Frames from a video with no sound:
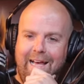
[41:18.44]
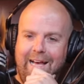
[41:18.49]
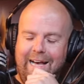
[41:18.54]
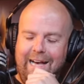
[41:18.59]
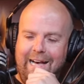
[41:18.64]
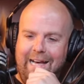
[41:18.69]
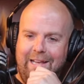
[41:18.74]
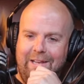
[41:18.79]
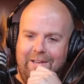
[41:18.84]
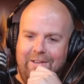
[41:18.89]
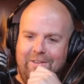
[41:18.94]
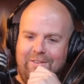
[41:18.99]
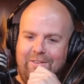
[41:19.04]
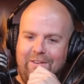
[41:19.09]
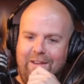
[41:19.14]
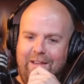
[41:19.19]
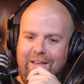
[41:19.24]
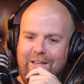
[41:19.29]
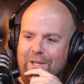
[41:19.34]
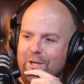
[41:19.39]
and
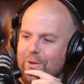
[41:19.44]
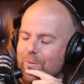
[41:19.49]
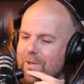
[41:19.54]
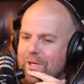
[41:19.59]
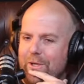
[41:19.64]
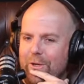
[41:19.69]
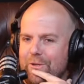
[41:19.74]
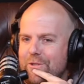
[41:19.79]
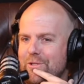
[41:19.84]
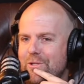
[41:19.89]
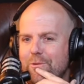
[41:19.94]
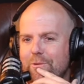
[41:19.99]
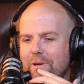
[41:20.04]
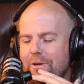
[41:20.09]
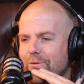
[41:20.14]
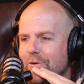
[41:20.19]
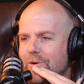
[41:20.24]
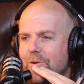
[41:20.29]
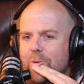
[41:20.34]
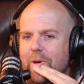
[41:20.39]
you know, we got
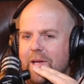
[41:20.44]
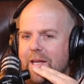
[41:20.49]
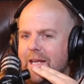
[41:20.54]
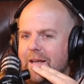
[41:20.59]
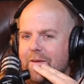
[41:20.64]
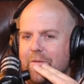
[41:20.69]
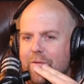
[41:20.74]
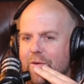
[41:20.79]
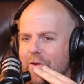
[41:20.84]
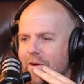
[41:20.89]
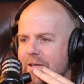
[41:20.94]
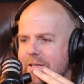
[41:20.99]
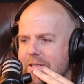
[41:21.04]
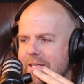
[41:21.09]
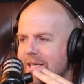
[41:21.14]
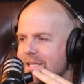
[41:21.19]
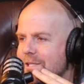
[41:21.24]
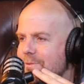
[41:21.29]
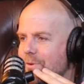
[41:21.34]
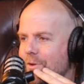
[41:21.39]
200 quid in for a
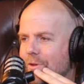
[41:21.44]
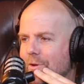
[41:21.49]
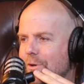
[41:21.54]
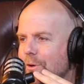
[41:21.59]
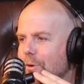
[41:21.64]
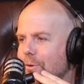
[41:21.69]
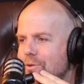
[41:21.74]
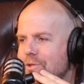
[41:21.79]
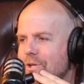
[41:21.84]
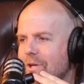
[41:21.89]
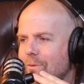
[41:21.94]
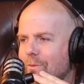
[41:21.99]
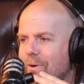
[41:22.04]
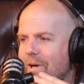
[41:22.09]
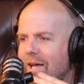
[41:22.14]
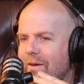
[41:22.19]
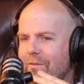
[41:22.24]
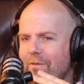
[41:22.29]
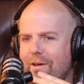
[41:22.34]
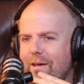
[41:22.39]
day's worth of coaching or
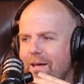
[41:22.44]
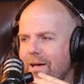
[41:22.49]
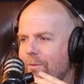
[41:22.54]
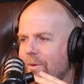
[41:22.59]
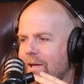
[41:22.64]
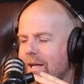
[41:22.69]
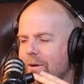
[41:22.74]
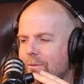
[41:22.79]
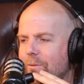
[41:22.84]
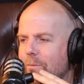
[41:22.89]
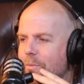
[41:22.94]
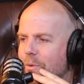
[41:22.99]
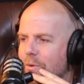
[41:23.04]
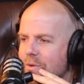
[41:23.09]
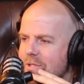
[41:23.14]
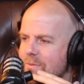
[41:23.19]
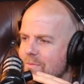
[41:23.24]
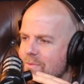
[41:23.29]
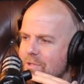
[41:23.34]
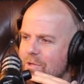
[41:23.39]
whatever. I went out and
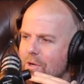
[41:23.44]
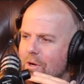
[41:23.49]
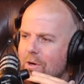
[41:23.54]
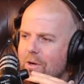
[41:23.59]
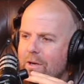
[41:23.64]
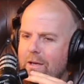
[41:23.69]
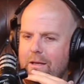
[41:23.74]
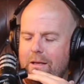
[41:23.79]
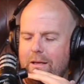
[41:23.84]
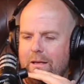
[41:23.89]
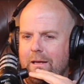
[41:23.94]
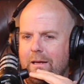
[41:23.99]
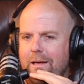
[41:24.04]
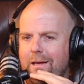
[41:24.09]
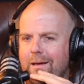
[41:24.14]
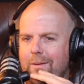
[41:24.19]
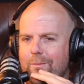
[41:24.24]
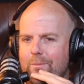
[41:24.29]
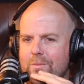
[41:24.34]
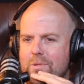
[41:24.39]
bought some stock,
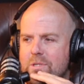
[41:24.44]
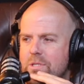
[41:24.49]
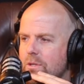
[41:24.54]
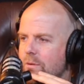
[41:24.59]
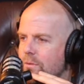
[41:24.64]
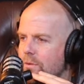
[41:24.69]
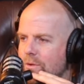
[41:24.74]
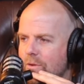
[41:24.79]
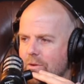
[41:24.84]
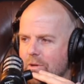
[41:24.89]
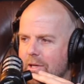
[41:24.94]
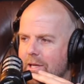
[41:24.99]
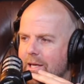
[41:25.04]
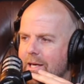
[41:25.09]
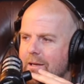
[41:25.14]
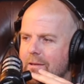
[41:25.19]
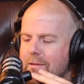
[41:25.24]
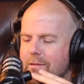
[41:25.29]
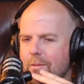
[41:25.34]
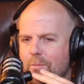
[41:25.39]
um, sold all of
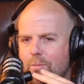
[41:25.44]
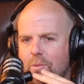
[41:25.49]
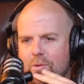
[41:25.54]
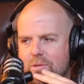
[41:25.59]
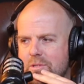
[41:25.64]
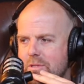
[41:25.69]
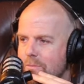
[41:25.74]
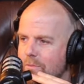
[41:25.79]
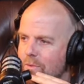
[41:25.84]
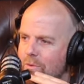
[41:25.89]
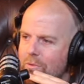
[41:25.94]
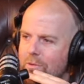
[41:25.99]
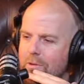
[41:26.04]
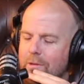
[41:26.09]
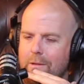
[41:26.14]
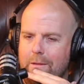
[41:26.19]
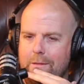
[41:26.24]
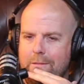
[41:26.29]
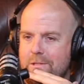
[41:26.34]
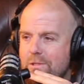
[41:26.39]
that, then bought some more,
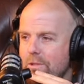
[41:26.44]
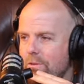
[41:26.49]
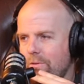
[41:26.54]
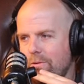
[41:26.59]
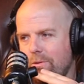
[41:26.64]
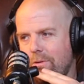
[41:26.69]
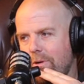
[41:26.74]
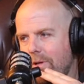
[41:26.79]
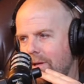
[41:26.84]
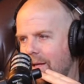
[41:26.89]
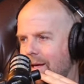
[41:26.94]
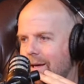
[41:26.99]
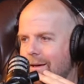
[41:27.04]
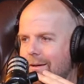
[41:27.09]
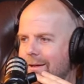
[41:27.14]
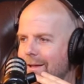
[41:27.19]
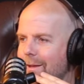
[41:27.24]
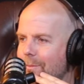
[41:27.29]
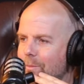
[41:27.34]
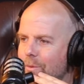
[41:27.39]
sold all of that,
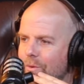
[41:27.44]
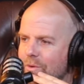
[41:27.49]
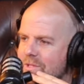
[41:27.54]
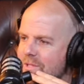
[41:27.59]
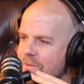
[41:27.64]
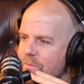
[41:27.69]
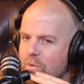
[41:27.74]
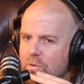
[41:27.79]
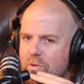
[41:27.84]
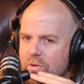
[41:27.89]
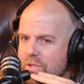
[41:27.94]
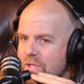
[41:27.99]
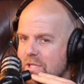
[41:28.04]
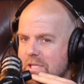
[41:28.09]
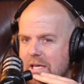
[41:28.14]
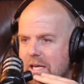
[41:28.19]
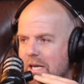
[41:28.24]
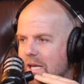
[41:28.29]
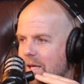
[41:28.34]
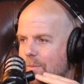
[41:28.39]
and then bought some more and just
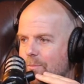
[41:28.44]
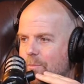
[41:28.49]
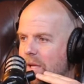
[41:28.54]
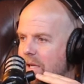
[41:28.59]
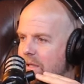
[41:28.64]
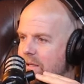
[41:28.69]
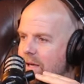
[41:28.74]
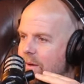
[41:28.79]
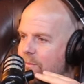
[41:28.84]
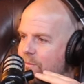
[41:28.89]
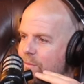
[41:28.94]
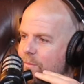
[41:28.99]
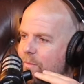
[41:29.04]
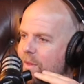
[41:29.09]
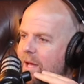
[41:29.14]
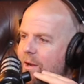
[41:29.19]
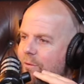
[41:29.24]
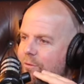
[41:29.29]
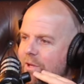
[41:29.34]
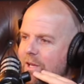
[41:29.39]
kind of like built it up from
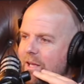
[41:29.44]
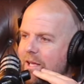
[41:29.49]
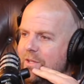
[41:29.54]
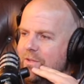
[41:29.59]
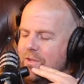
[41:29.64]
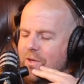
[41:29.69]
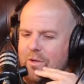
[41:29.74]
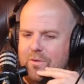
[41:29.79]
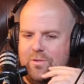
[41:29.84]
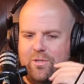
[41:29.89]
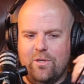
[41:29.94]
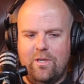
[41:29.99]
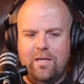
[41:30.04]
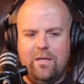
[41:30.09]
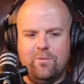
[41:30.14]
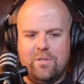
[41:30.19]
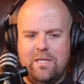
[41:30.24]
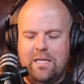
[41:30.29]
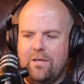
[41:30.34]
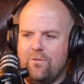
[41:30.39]
there, really, you know? So it
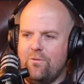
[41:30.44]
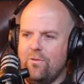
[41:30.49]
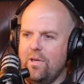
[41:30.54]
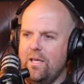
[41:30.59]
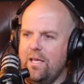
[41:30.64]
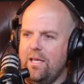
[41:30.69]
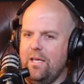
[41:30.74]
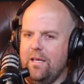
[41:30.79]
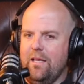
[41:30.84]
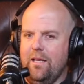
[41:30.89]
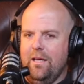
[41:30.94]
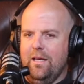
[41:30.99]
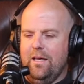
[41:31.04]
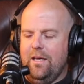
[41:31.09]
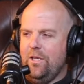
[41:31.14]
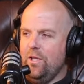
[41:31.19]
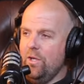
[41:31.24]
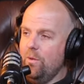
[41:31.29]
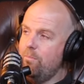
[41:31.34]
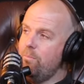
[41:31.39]
was literally,
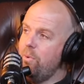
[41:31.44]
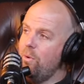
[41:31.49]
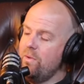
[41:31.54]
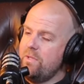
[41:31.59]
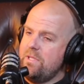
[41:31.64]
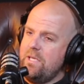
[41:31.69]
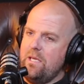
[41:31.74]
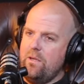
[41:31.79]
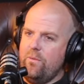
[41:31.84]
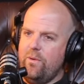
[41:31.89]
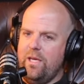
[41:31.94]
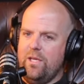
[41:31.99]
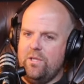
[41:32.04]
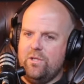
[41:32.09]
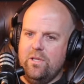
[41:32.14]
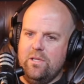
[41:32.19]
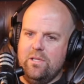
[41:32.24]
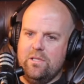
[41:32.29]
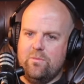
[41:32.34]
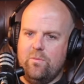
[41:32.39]
you know, both
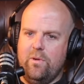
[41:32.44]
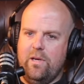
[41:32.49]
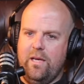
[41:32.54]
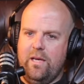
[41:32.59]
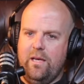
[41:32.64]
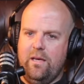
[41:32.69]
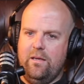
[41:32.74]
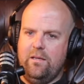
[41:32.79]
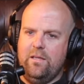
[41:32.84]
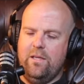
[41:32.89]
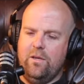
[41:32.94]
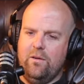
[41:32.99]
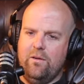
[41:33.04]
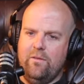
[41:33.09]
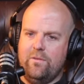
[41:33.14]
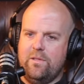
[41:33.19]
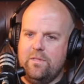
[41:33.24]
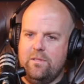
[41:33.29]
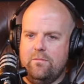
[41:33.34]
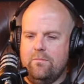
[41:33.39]
situations where, you know, I've